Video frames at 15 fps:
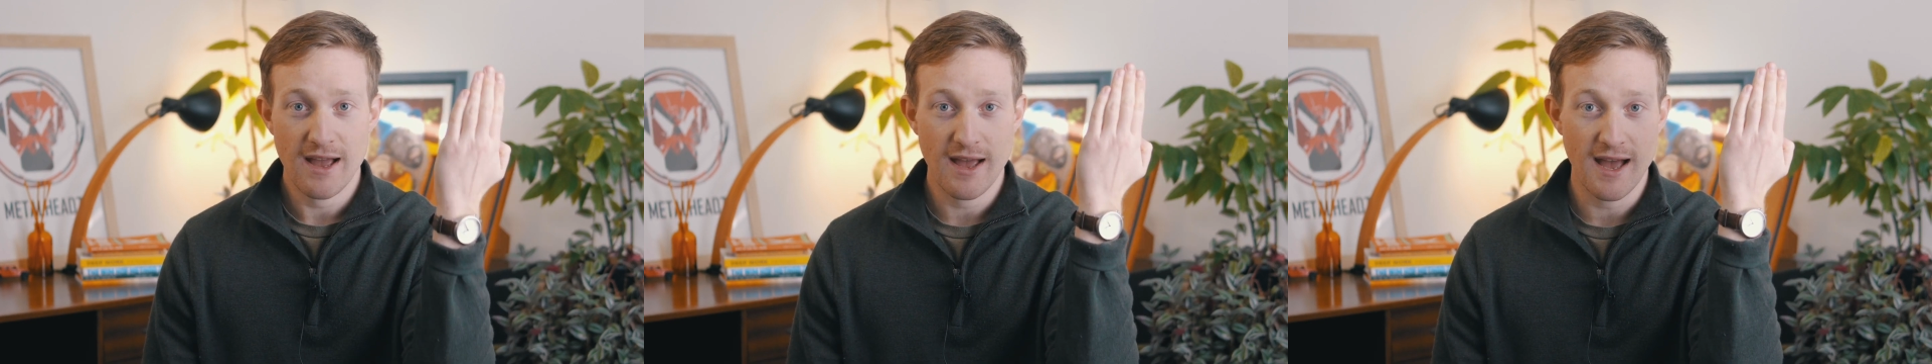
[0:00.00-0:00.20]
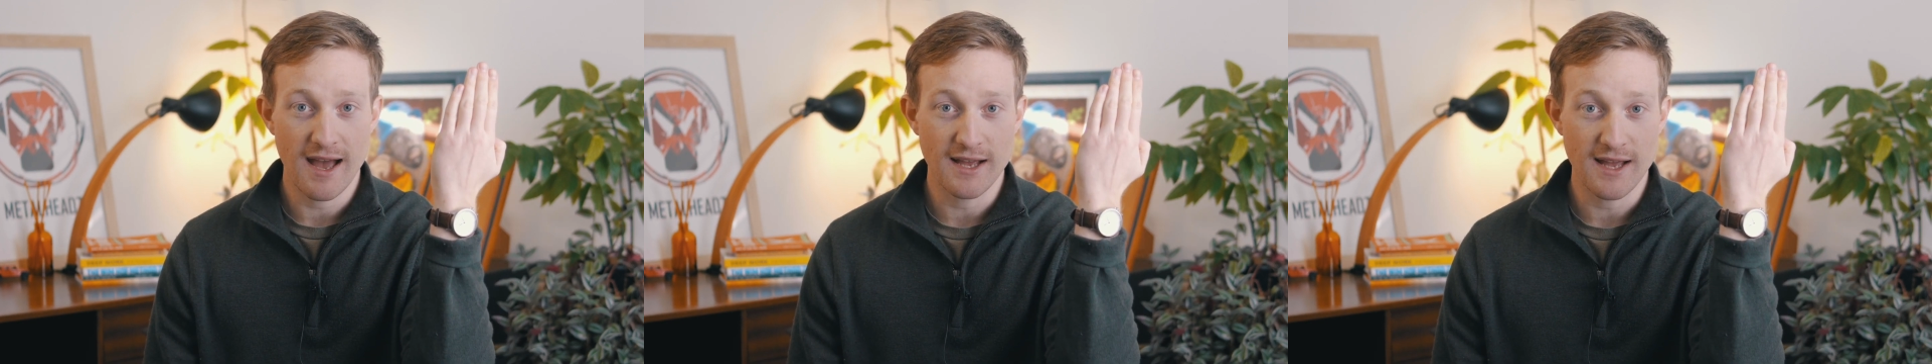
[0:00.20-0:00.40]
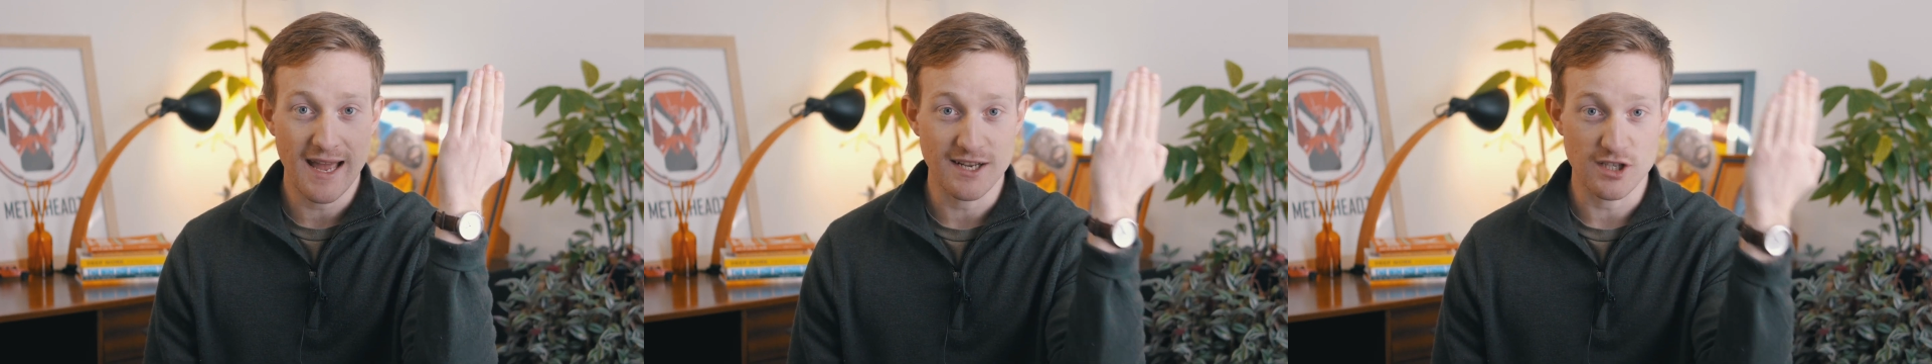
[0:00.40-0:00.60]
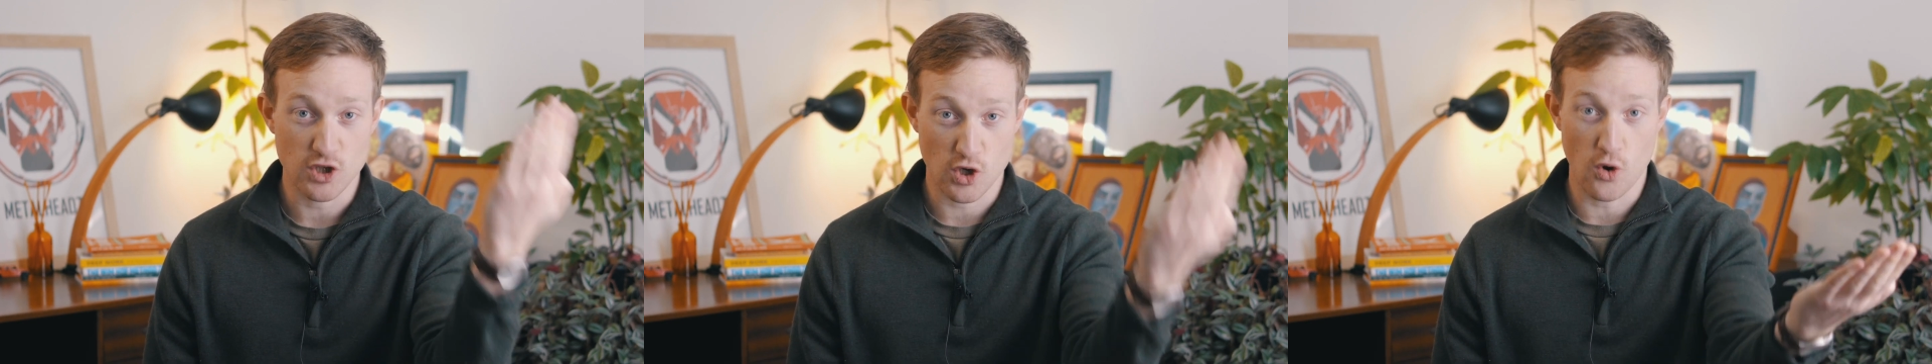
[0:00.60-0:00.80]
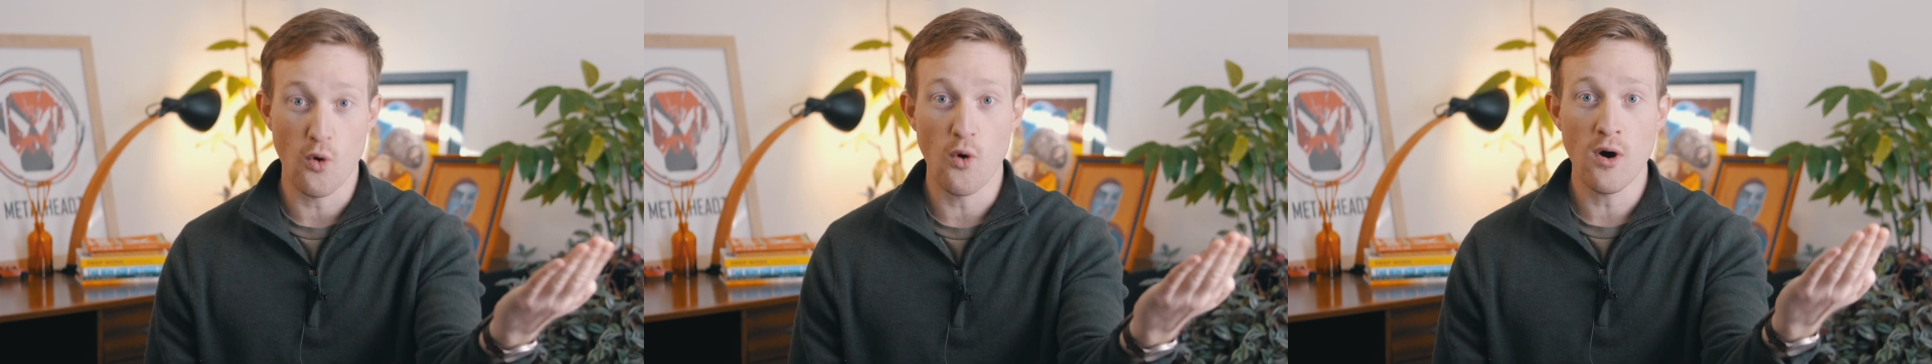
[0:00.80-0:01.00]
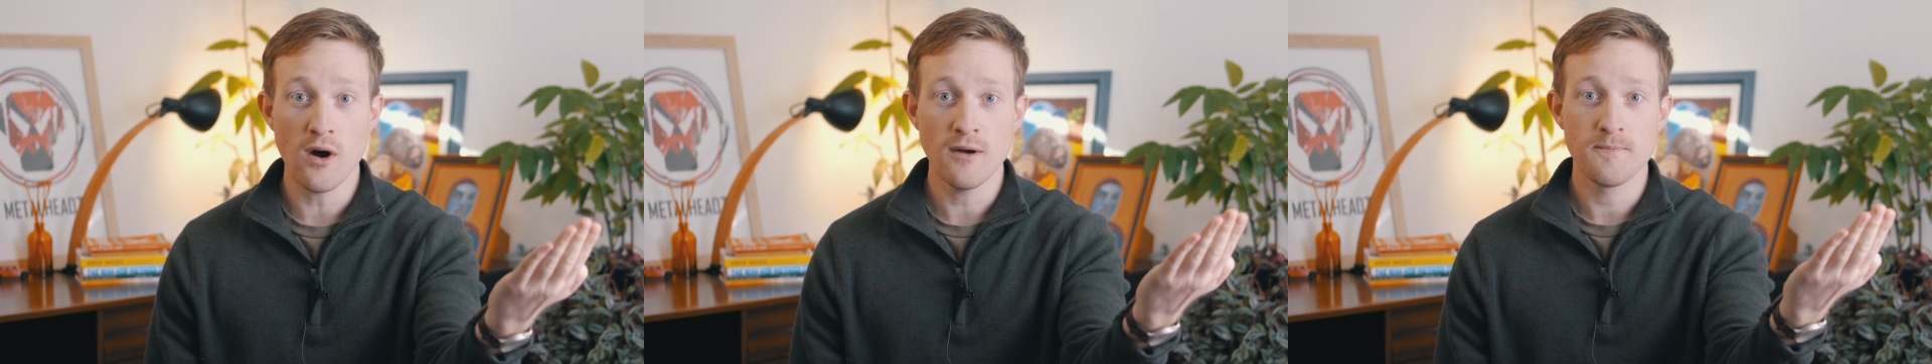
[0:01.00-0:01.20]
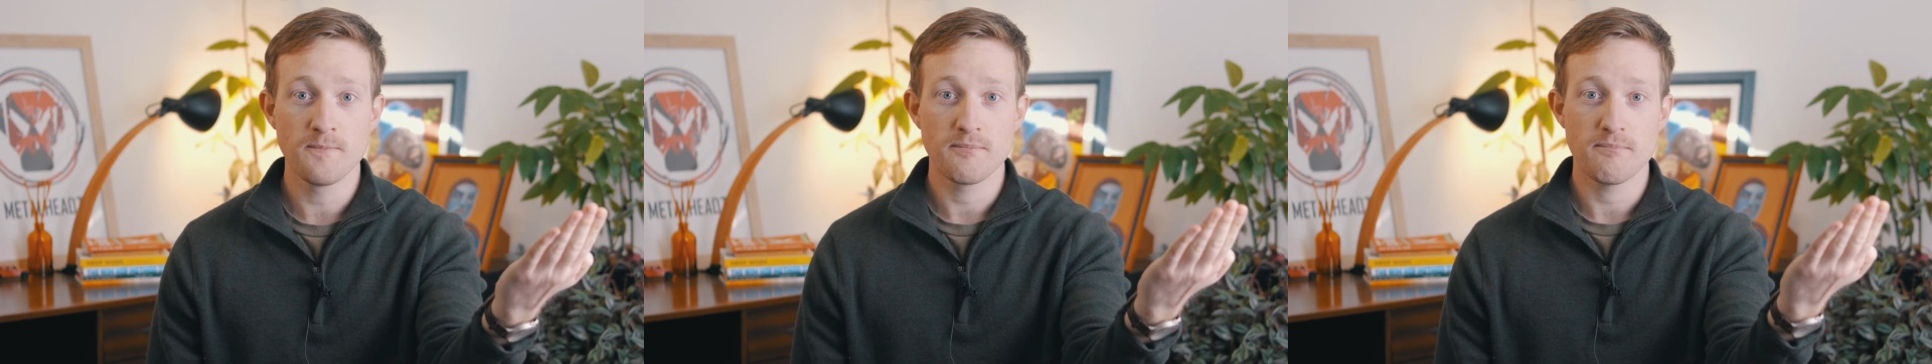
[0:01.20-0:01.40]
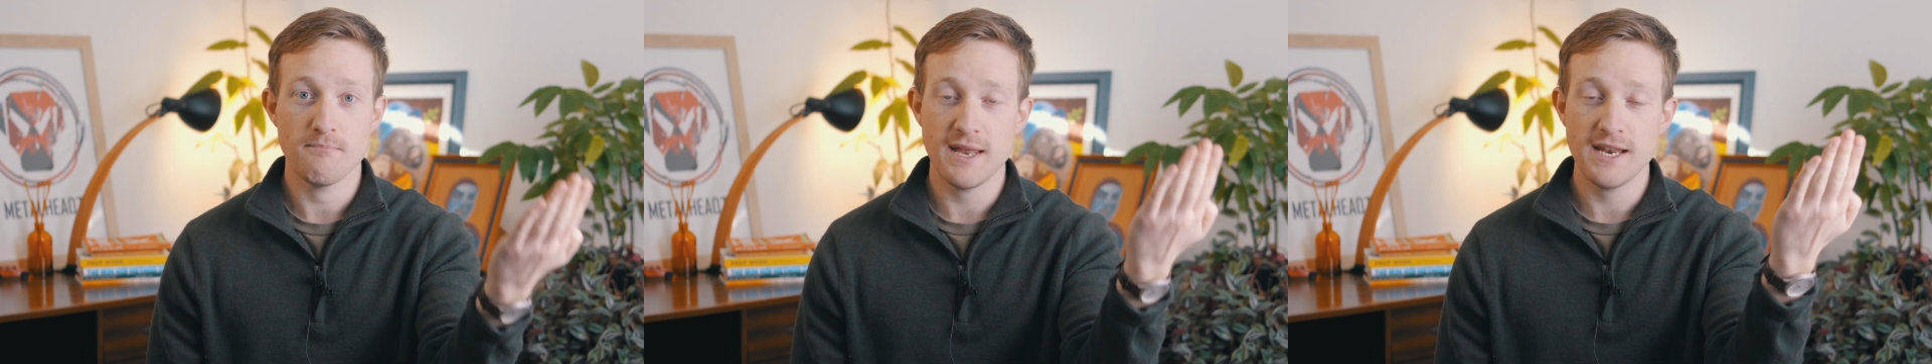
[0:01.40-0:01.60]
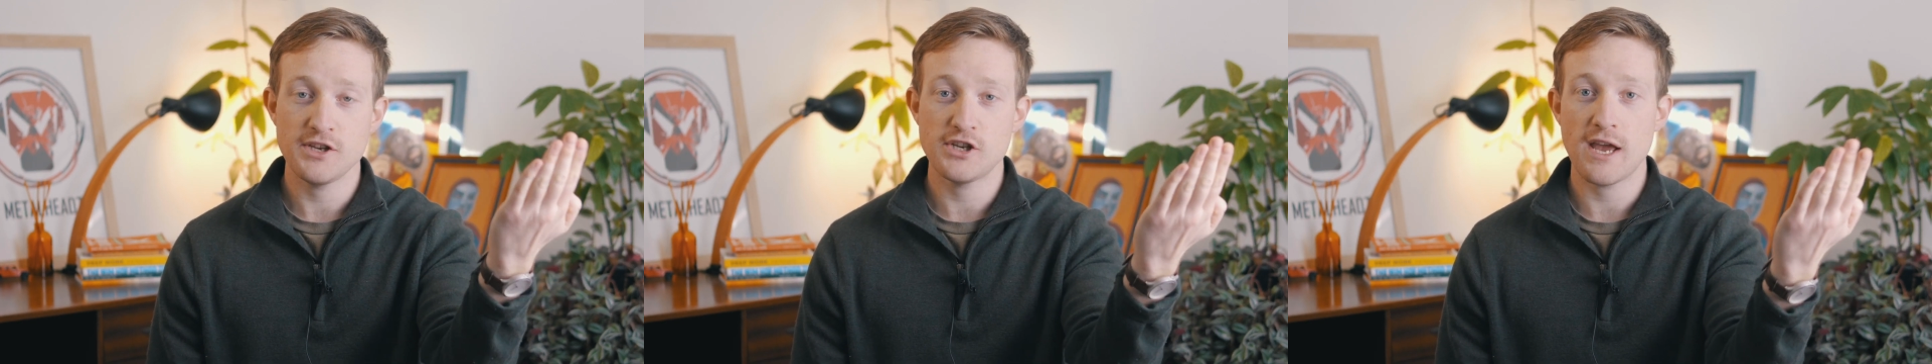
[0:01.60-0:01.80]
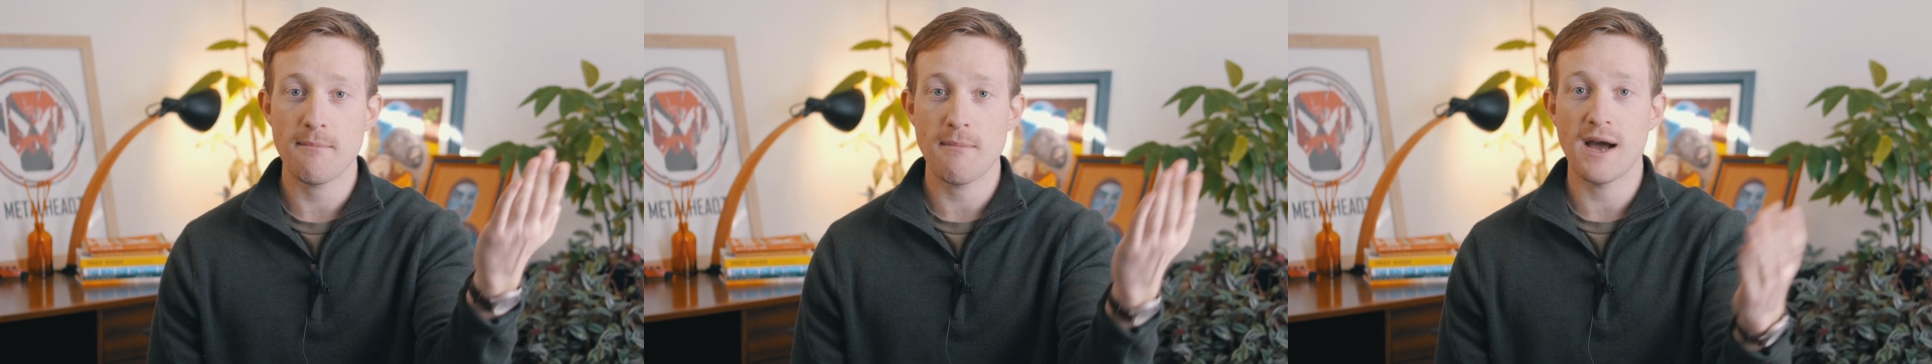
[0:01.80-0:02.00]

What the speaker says: at its core, ManyChat